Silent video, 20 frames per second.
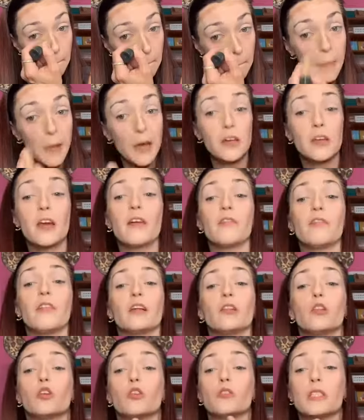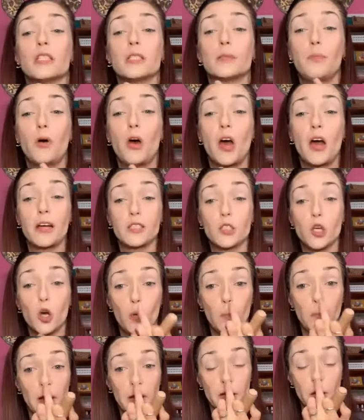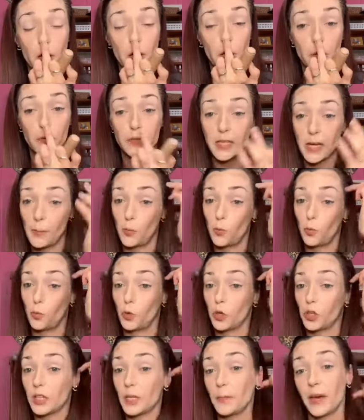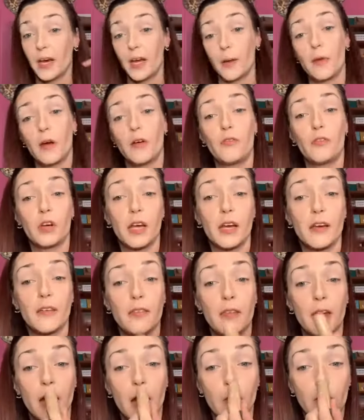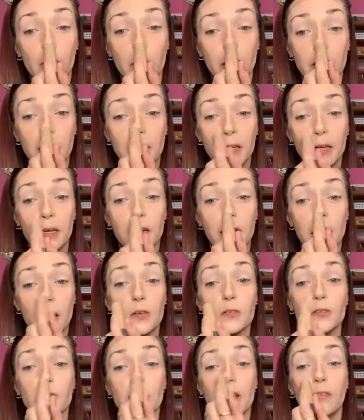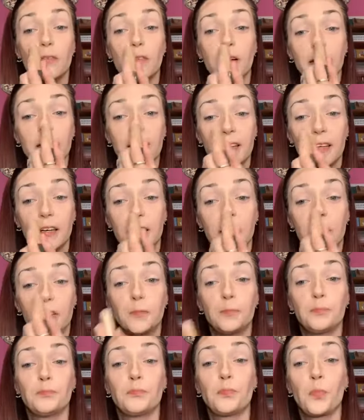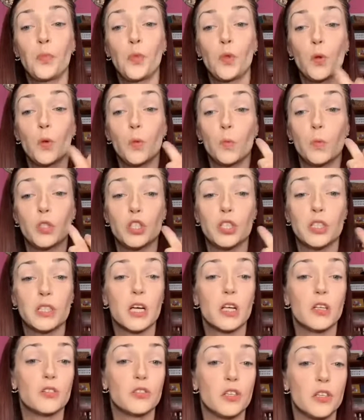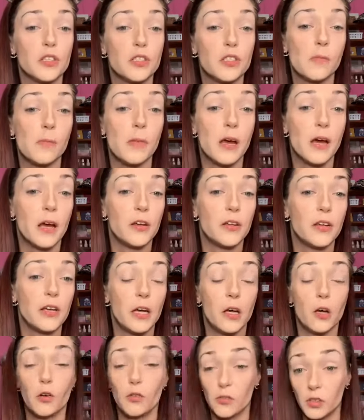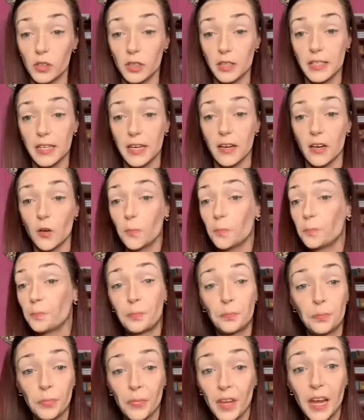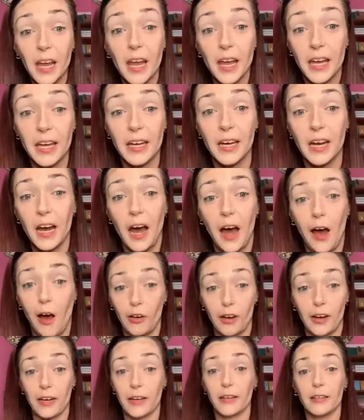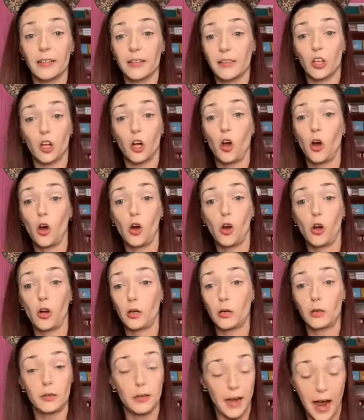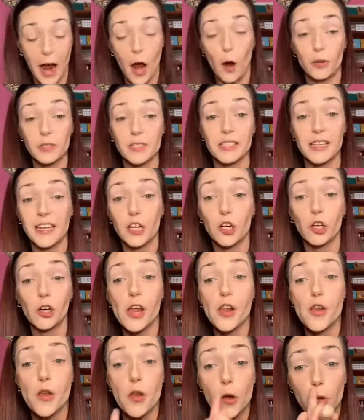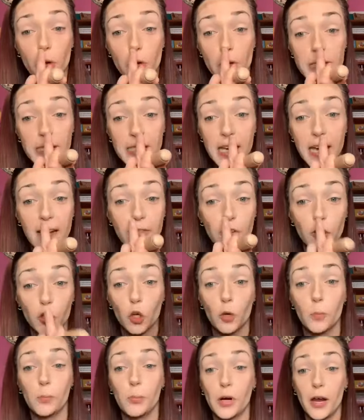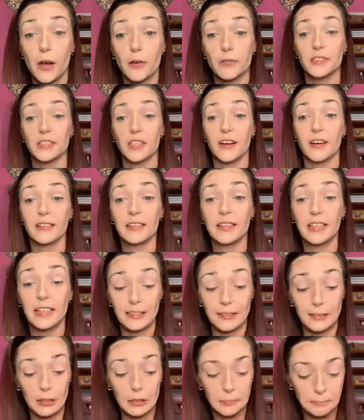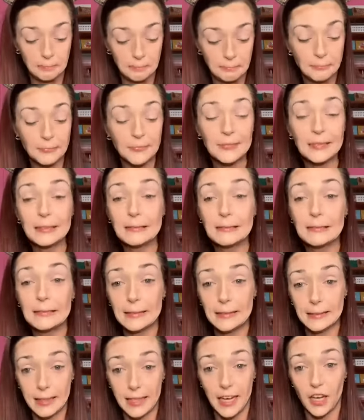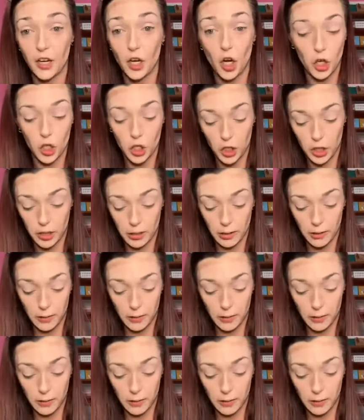And you have like little spots. Oh, my nose. I'm really bad about forgetting that one. I'll do that right there, which this color's not so bad. You can't overly tell. And I'll get in the car hours later and notice I have a little brown dot there. Yeah, not good.